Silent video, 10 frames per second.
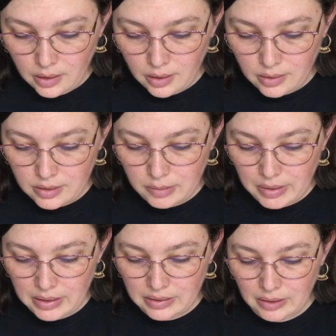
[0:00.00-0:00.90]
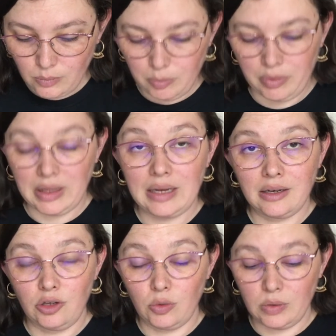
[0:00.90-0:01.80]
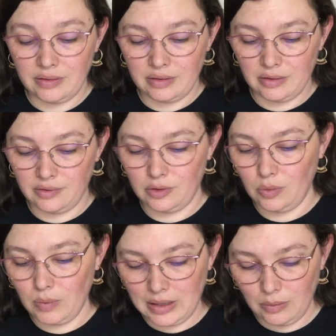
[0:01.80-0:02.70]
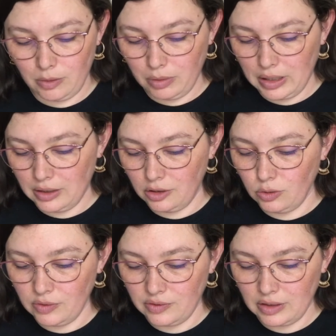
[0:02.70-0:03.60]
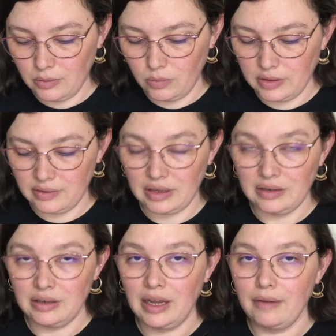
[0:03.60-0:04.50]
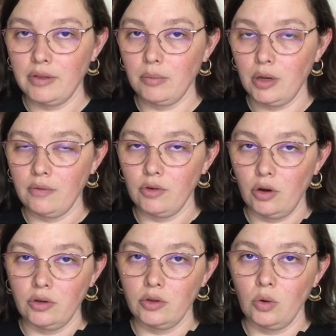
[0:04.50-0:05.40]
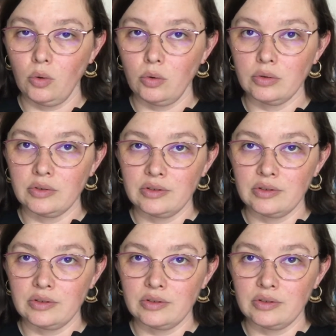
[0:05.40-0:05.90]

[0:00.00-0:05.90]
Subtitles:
And then we played in unison. So the way that we played in unison was I did have them cover all the holes.